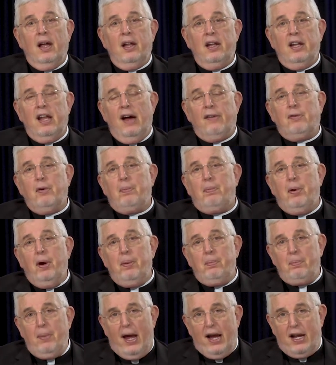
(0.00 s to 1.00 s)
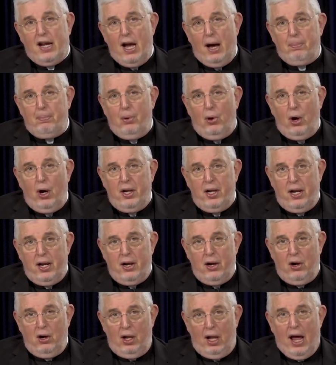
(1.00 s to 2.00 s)
never put makeup on in
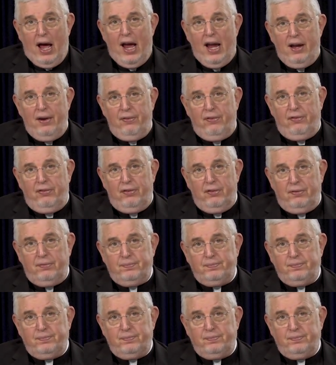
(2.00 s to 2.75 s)
her life.